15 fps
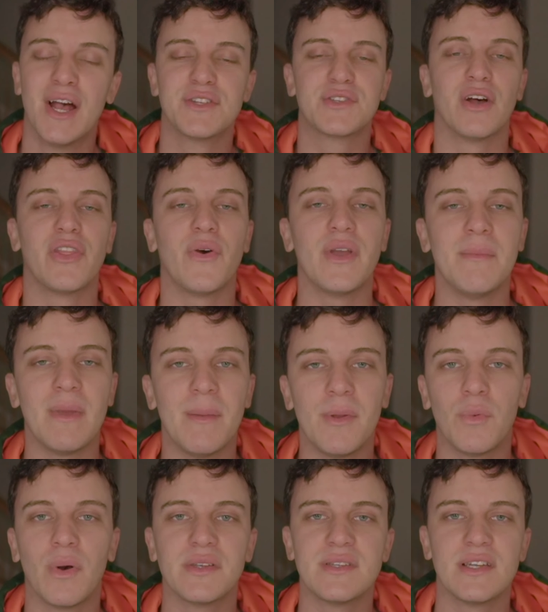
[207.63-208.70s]
So although he
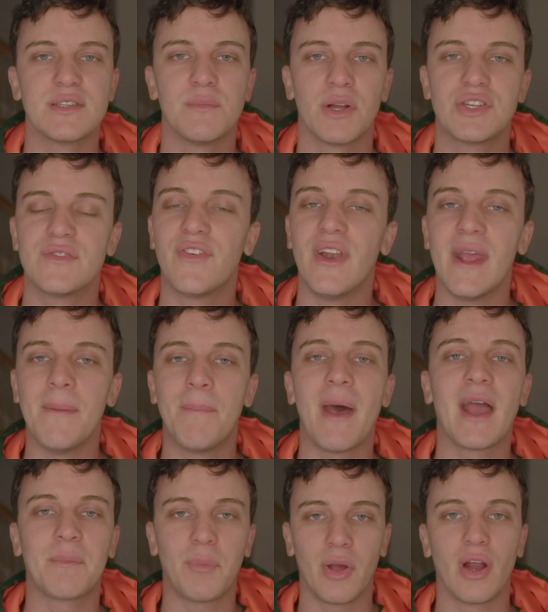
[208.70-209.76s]
maybe wasn't as much of an
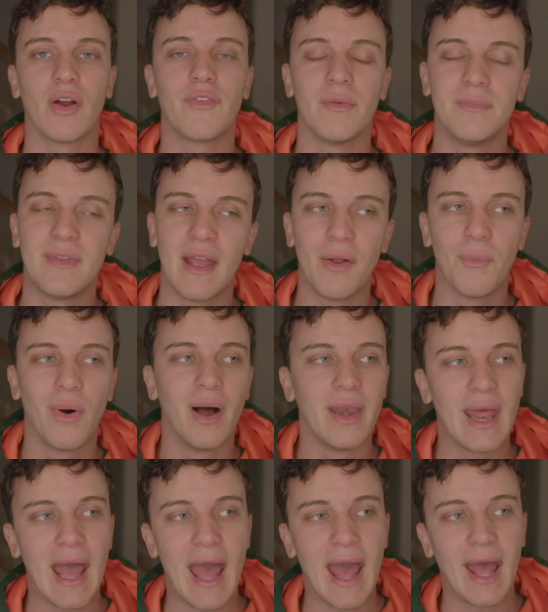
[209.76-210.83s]
impact player from day
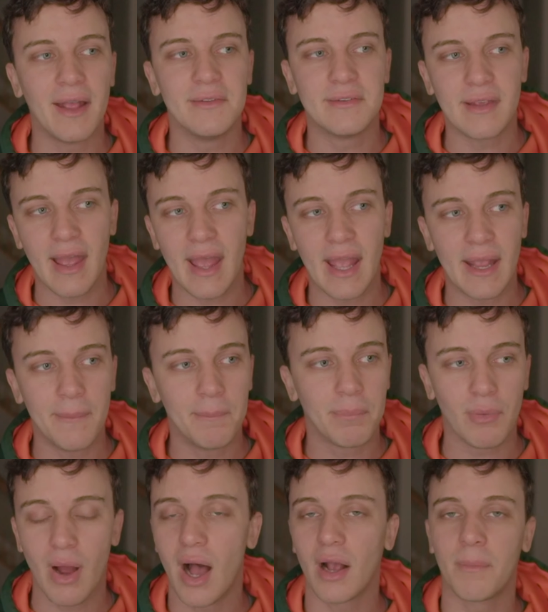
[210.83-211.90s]
one as a
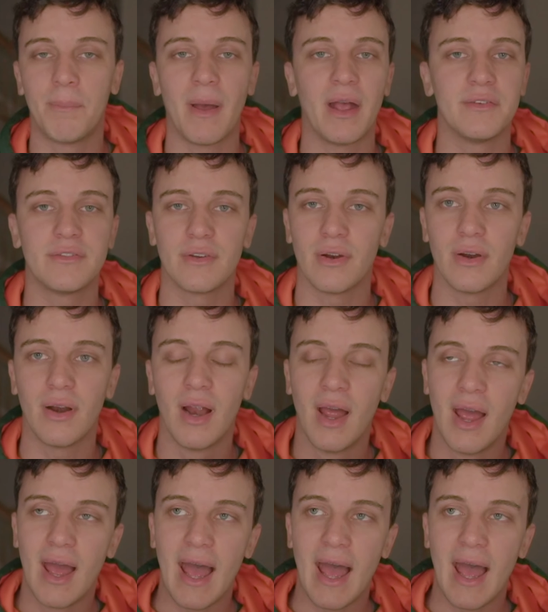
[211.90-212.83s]
Brock Boeser,